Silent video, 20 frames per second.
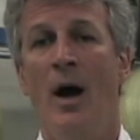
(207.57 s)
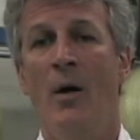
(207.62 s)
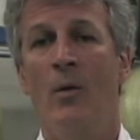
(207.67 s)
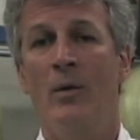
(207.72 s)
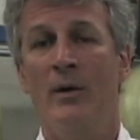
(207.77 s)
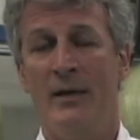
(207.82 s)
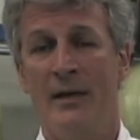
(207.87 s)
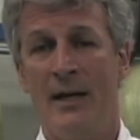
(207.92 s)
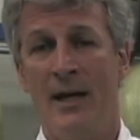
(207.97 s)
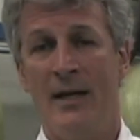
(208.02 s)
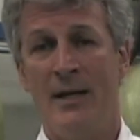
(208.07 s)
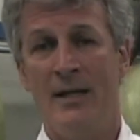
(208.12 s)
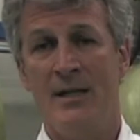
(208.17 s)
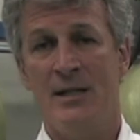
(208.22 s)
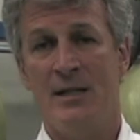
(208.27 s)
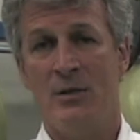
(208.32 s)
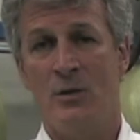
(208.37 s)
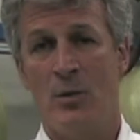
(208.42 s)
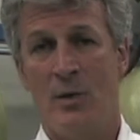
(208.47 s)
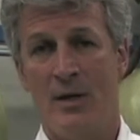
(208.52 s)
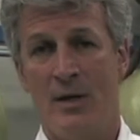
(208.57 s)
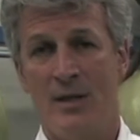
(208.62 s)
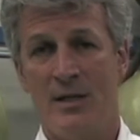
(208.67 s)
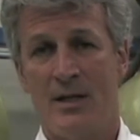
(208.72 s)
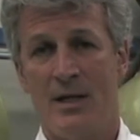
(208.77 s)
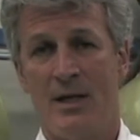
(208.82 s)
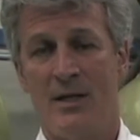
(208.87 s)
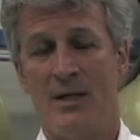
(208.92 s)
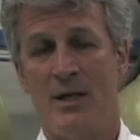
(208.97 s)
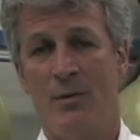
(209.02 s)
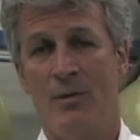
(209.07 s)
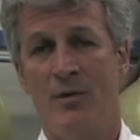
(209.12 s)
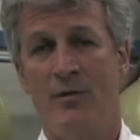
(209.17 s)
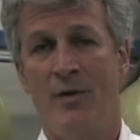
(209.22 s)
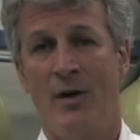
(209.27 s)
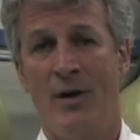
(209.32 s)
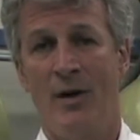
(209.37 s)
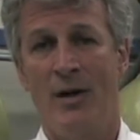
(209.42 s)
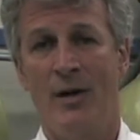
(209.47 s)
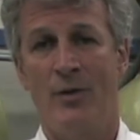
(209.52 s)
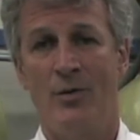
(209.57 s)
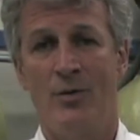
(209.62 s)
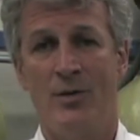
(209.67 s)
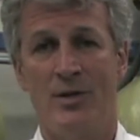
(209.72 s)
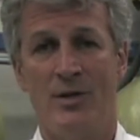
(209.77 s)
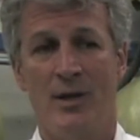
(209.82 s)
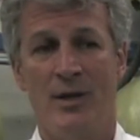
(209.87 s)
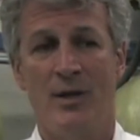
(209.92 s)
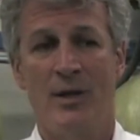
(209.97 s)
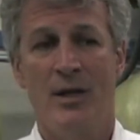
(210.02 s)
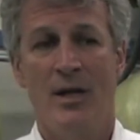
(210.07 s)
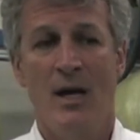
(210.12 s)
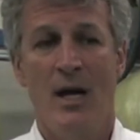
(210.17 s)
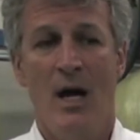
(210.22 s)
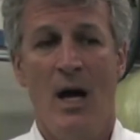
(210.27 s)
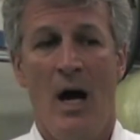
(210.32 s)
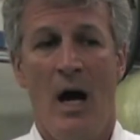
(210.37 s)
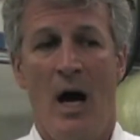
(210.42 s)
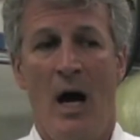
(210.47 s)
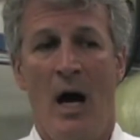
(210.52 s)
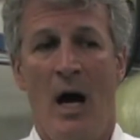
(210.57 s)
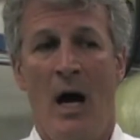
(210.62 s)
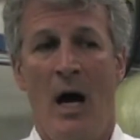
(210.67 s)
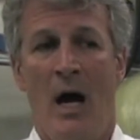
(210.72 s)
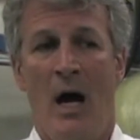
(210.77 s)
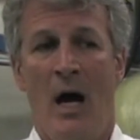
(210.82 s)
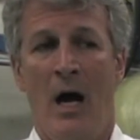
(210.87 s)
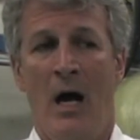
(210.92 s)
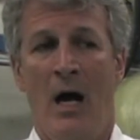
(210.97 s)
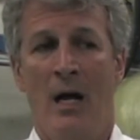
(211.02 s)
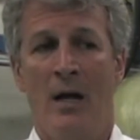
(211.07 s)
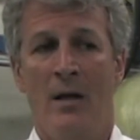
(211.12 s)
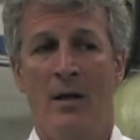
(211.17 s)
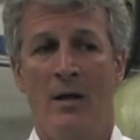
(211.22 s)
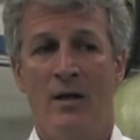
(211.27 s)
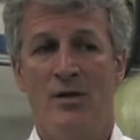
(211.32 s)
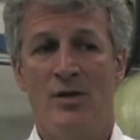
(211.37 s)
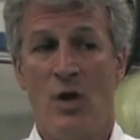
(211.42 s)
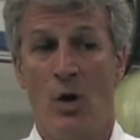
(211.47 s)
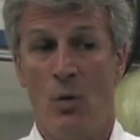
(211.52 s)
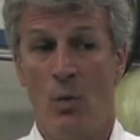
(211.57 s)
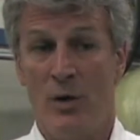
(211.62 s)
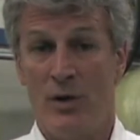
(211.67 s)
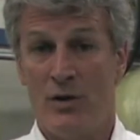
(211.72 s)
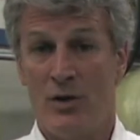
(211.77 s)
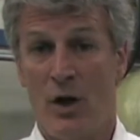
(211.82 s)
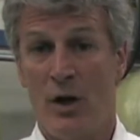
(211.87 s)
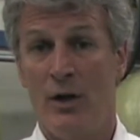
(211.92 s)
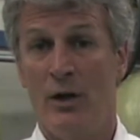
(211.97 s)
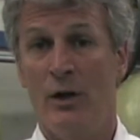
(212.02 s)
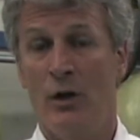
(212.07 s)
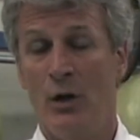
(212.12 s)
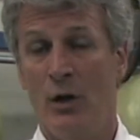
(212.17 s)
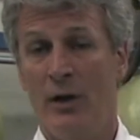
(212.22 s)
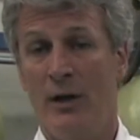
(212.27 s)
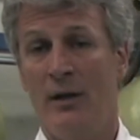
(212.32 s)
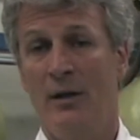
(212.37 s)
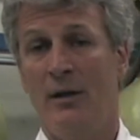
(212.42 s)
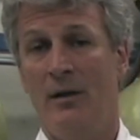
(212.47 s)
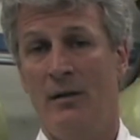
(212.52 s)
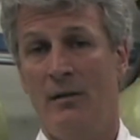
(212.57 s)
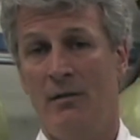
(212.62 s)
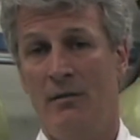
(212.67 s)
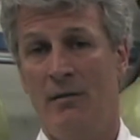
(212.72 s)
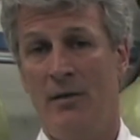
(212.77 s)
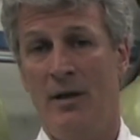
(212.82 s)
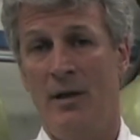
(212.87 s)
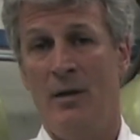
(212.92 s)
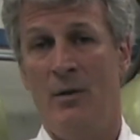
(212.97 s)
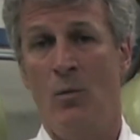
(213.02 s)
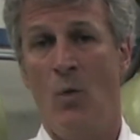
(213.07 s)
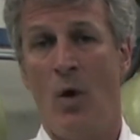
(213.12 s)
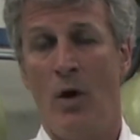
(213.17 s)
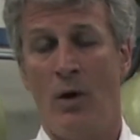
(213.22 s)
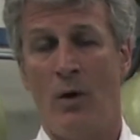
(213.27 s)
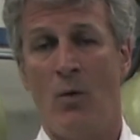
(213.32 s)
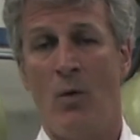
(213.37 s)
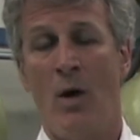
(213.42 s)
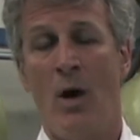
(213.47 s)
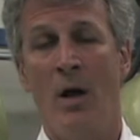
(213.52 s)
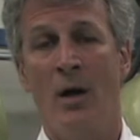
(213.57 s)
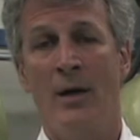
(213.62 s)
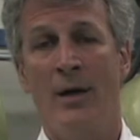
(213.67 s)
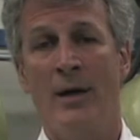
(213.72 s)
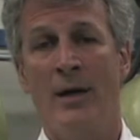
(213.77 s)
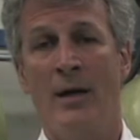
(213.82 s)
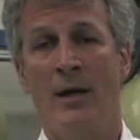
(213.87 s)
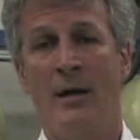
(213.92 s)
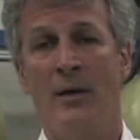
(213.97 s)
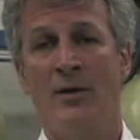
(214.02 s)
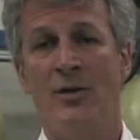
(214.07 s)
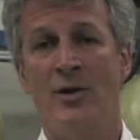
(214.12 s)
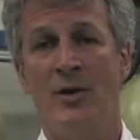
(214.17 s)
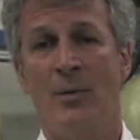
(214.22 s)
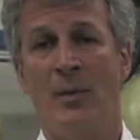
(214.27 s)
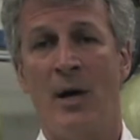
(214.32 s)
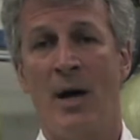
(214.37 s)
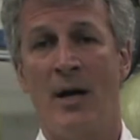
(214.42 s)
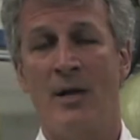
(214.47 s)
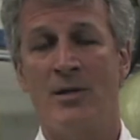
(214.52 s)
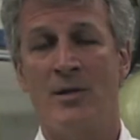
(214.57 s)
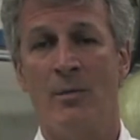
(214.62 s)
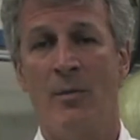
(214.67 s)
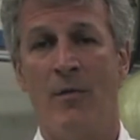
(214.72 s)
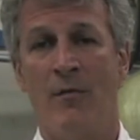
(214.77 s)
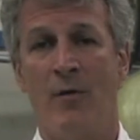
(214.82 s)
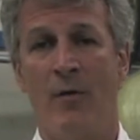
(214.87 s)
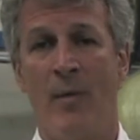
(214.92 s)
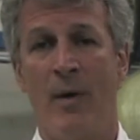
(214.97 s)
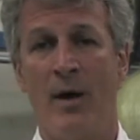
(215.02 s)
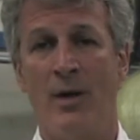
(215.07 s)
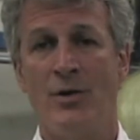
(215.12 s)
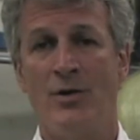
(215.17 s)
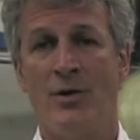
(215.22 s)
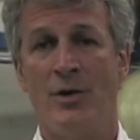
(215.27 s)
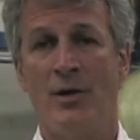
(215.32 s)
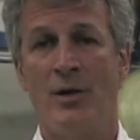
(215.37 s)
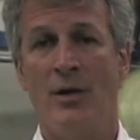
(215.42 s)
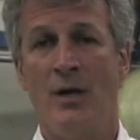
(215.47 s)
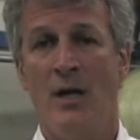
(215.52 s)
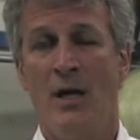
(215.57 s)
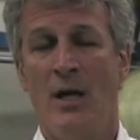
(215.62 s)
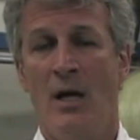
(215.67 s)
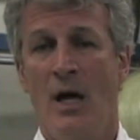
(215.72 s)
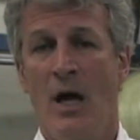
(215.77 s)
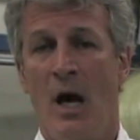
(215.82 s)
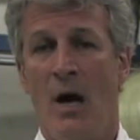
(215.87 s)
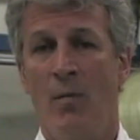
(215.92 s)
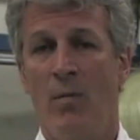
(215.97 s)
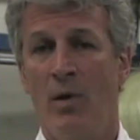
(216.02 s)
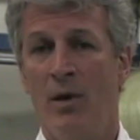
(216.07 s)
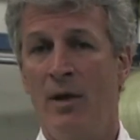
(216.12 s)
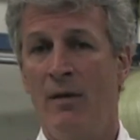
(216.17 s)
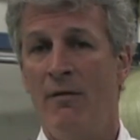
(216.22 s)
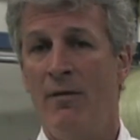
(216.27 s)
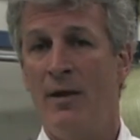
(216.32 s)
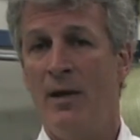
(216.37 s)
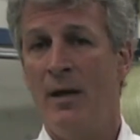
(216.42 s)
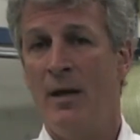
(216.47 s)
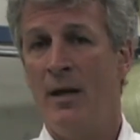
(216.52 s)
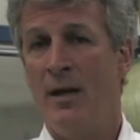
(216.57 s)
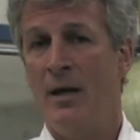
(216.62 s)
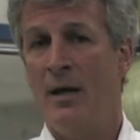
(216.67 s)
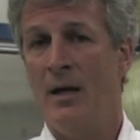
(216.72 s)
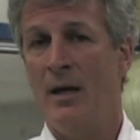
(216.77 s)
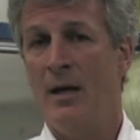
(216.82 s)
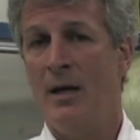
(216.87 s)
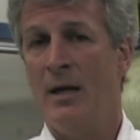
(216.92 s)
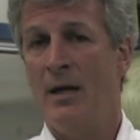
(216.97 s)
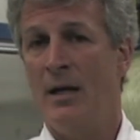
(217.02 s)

with the 8026, he was very interested. So we started to look at the water quality, and Jim got us some information. I believe the